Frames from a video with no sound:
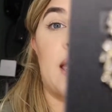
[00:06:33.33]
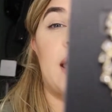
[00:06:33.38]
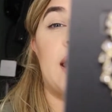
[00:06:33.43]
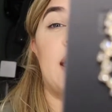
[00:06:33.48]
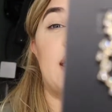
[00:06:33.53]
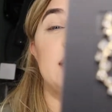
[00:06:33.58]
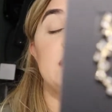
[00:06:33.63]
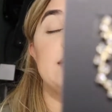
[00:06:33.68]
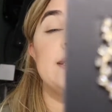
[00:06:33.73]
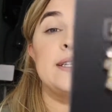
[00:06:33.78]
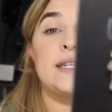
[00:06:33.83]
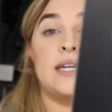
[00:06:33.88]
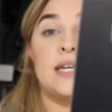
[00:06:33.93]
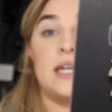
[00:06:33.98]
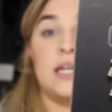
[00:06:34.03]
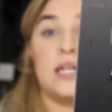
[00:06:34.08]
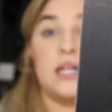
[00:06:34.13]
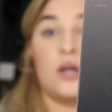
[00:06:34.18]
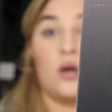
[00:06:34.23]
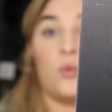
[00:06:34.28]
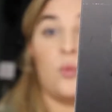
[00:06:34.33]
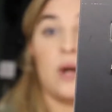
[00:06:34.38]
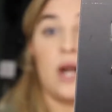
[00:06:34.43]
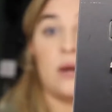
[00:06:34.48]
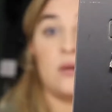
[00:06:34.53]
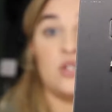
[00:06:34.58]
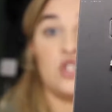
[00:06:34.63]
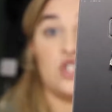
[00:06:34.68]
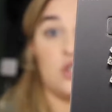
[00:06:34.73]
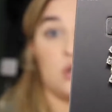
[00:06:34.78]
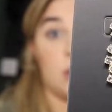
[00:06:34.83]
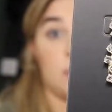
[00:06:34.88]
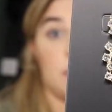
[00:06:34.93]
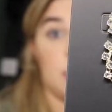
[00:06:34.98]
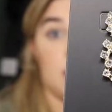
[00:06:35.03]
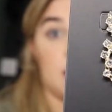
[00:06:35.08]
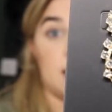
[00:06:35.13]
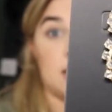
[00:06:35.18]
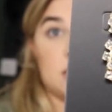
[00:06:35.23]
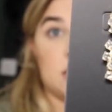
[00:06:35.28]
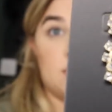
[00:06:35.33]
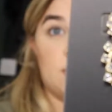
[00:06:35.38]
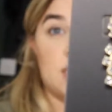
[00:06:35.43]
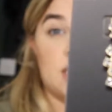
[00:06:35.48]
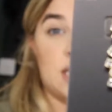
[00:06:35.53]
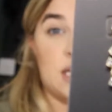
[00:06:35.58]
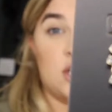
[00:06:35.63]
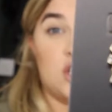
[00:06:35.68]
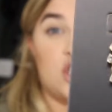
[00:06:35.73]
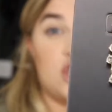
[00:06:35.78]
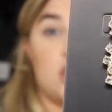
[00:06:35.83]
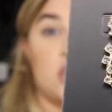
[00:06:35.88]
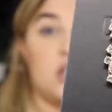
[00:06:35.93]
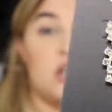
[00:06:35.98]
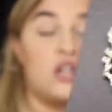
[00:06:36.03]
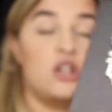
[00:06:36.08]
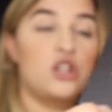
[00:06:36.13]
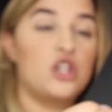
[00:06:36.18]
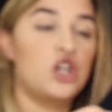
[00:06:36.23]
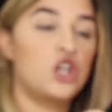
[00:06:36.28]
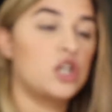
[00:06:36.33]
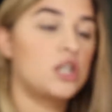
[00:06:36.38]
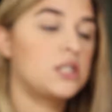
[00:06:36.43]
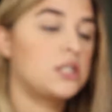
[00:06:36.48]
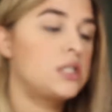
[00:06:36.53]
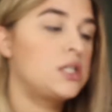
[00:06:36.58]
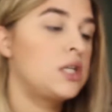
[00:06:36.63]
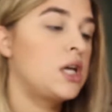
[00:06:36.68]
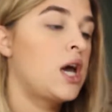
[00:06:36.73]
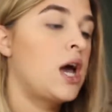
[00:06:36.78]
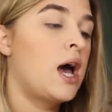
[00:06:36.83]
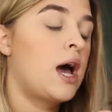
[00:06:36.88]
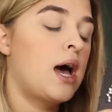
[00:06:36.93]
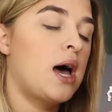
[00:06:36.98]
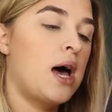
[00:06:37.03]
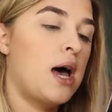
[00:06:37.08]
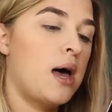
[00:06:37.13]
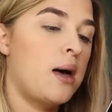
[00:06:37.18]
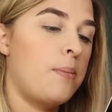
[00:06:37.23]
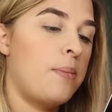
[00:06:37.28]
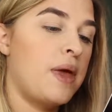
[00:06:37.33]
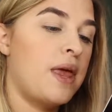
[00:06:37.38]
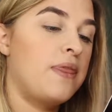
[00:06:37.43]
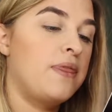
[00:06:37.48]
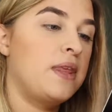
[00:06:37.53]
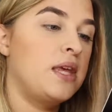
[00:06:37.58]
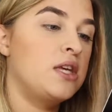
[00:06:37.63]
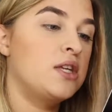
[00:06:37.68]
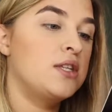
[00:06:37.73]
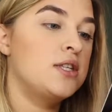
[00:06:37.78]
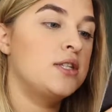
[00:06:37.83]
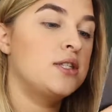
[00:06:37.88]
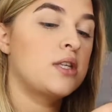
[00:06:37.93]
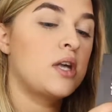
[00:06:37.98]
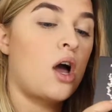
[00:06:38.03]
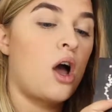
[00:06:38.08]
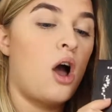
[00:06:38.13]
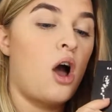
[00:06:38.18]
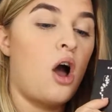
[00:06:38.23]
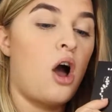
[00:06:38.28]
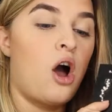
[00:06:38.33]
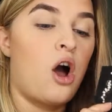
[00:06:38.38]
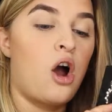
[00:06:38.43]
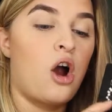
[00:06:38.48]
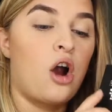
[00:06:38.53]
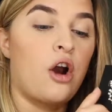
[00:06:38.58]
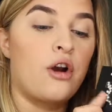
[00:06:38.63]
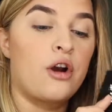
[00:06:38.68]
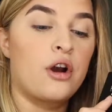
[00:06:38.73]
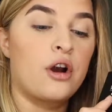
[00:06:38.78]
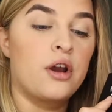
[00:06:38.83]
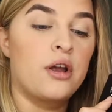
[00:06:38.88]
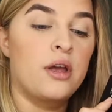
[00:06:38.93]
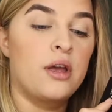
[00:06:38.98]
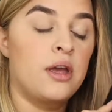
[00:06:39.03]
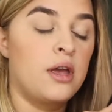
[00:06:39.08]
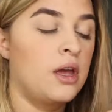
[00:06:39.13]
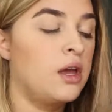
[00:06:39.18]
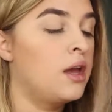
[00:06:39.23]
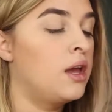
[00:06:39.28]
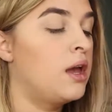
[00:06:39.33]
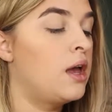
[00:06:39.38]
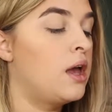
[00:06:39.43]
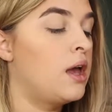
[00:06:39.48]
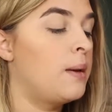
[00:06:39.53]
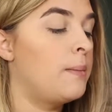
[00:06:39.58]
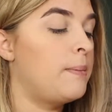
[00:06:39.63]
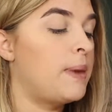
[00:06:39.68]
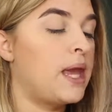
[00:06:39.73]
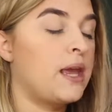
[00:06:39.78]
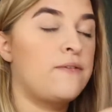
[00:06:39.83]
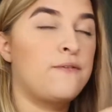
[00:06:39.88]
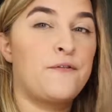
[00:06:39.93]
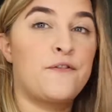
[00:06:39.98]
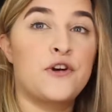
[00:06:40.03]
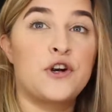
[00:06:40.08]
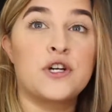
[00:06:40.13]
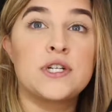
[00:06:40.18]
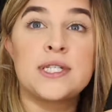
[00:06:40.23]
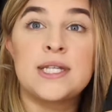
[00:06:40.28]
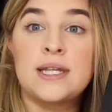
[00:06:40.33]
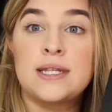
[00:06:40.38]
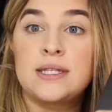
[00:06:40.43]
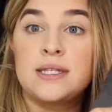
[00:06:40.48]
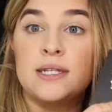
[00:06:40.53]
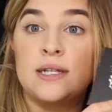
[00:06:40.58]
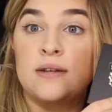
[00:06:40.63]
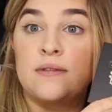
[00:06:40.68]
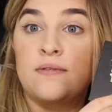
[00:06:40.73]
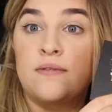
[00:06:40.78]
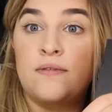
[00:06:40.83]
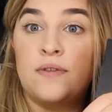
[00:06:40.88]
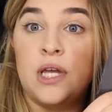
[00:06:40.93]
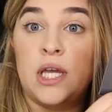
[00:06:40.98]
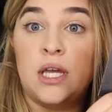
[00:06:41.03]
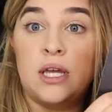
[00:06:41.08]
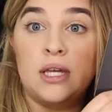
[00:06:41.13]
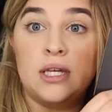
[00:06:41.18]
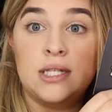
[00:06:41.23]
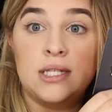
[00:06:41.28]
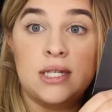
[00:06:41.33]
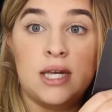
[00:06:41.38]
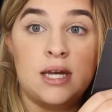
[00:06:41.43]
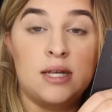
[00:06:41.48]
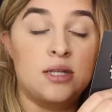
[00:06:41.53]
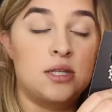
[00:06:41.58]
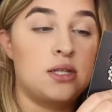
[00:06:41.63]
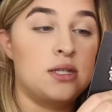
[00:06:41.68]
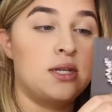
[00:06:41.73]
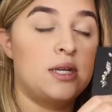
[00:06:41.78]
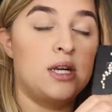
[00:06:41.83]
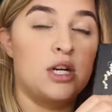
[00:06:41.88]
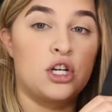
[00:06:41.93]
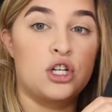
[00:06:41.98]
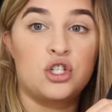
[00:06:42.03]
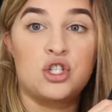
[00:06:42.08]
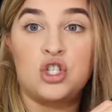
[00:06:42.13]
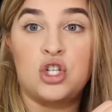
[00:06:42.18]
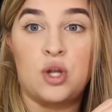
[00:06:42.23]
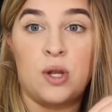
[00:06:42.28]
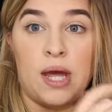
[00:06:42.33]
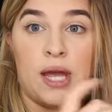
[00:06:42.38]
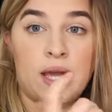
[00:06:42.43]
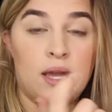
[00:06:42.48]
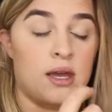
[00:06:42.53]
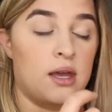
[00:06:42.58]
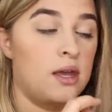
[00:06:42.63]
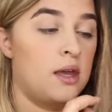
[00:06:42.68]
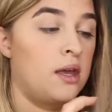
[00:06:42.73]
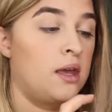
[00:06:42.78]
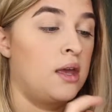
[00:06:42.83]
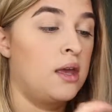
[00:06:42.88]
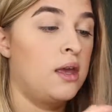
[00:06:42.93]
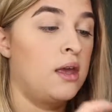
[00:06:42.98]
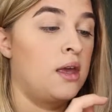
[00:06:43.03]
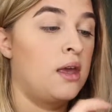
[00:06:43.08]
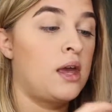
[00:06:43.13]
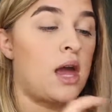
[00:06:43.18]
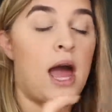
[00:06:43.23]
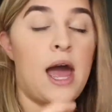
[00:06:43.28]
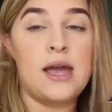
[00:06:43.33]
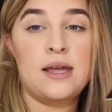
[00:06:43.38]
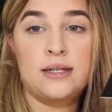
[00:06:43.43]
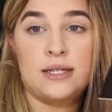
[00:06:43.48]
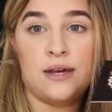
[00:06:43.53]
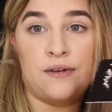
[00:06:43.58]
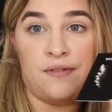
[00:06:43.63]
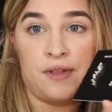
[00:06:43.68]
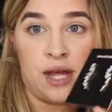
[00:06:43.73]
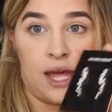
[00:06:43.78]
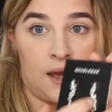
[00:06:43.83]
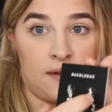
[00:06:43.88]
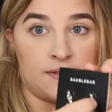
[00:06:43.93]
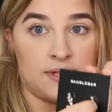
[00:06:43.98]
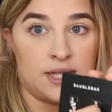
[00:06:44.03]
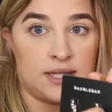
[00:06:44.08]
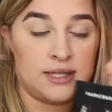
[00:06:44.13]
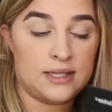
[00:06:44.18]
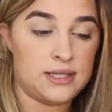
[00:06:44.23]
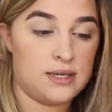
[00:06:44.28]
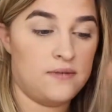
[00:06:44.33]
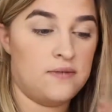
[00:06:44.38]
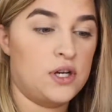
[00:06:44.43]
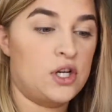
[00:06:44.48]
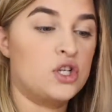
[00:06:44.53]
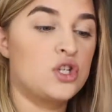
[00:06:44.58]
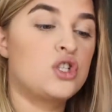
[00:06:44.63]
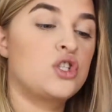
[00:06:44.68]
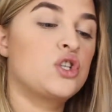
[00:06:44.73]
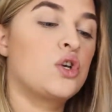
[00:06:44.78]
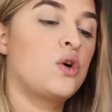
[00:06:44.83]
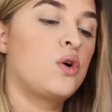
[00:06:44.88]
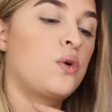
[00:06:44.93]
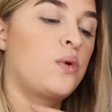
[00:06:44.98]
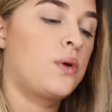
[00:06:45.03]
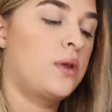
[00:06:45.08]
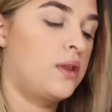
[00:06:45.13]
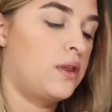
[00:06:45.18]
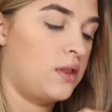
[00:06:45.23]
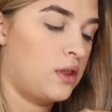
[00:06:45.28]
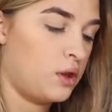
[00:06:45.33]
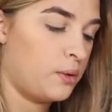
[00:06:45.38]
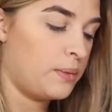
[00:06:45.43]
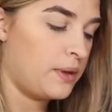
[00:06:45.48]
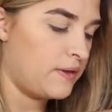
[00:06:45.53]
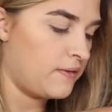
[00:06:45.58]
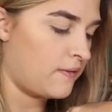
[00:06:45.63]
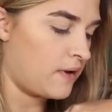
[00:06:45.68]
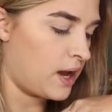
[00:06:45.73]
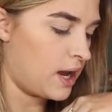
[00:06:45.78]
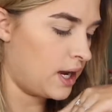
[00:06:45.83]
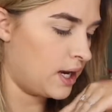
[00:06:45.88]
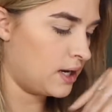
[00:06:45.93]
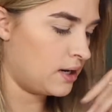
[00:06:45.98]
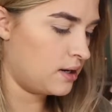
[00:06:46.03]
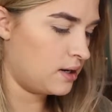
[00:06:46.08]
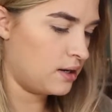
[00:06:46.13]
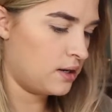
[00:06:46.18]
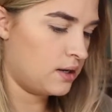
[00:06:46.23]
and I did, when I was doing my customization, looked up, and these are made for sensitive skin ears. So like, I definitely have sensitive ears, so they'll be fine.